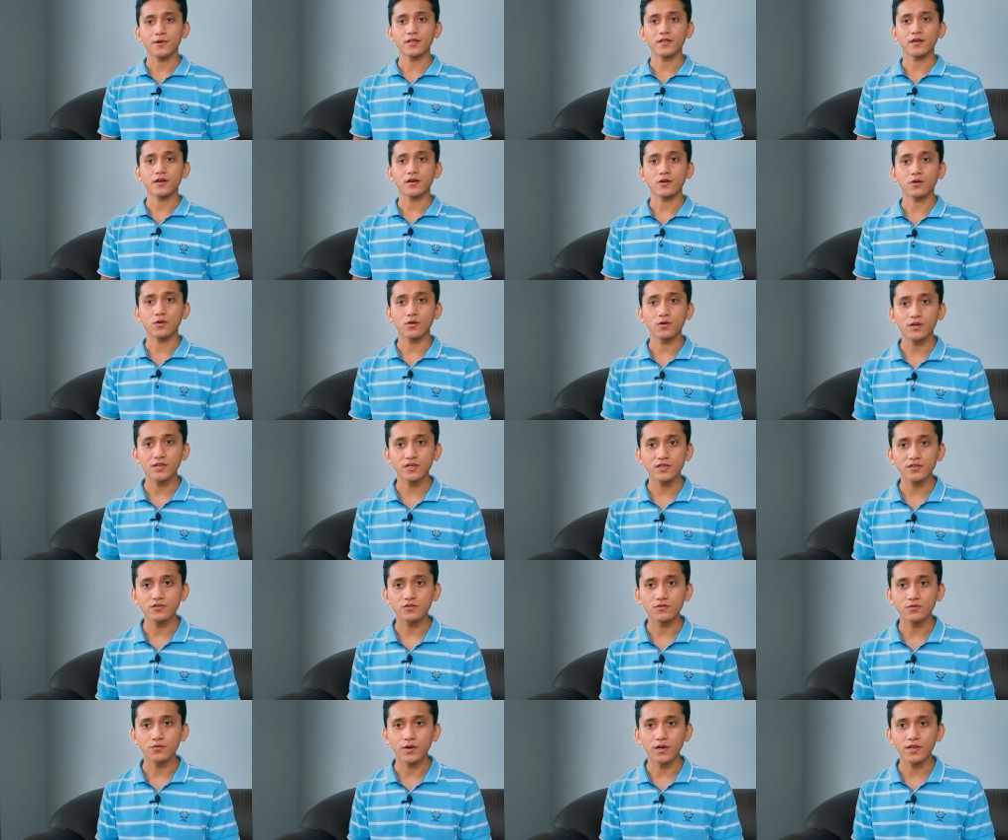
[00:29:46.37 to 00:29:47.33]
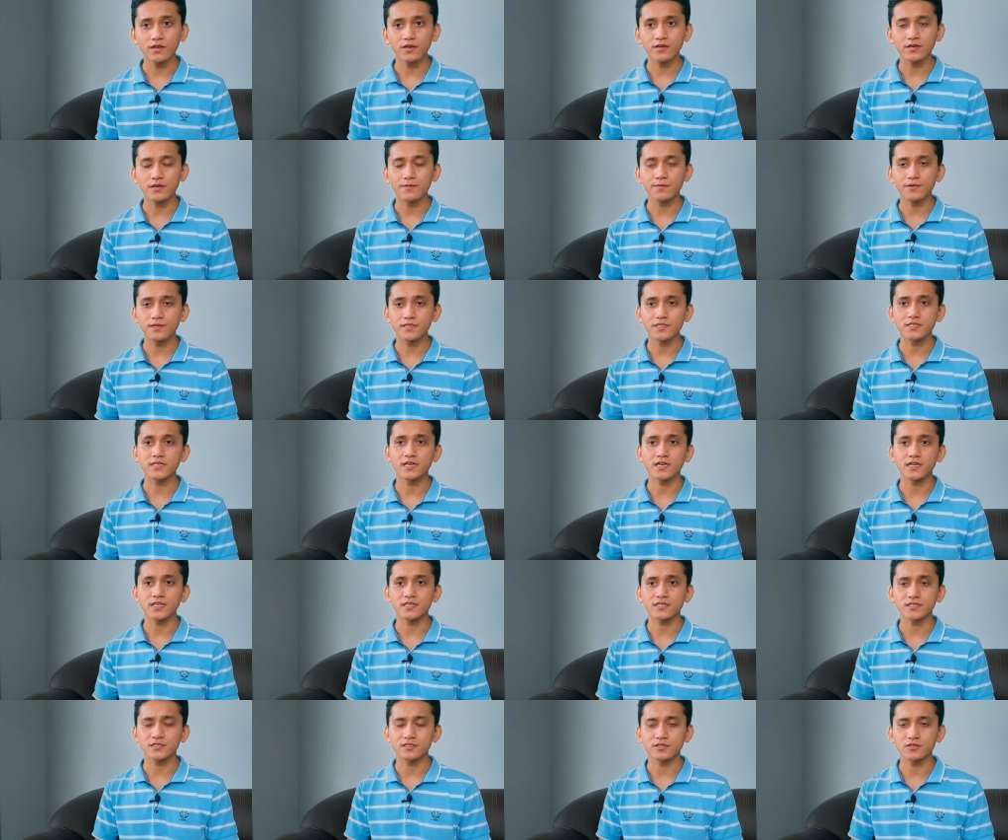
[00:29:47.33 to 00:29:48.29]
but according to whether they
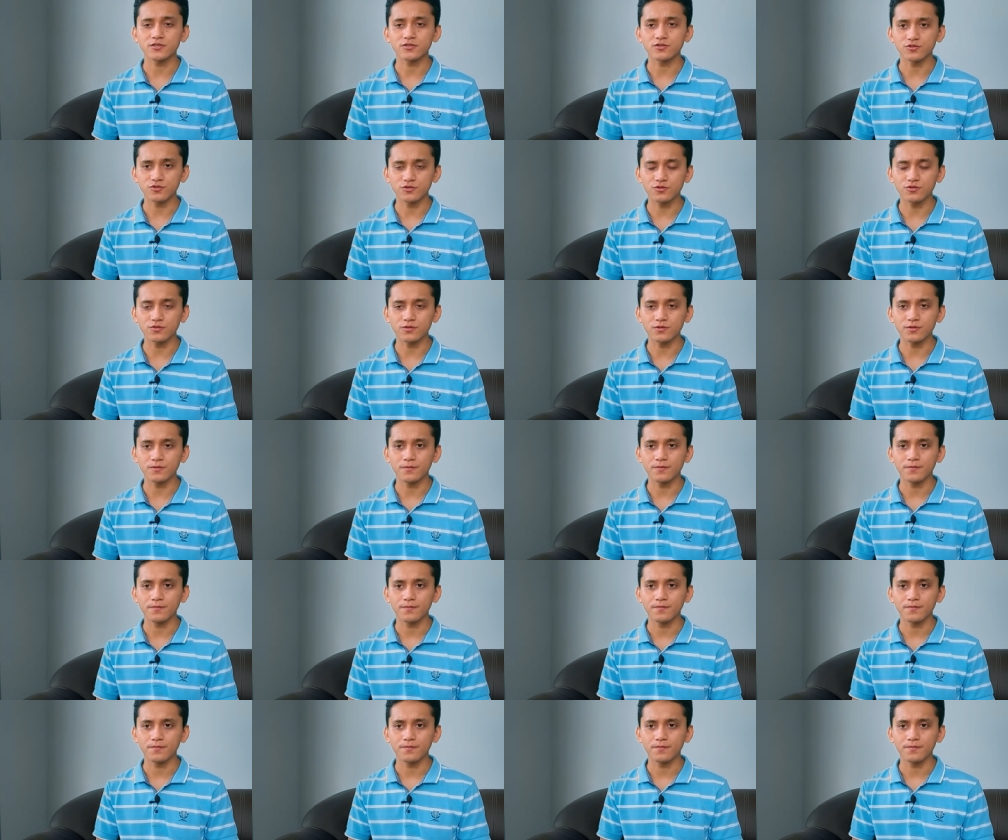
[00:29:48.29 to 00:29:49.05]
possess the truth.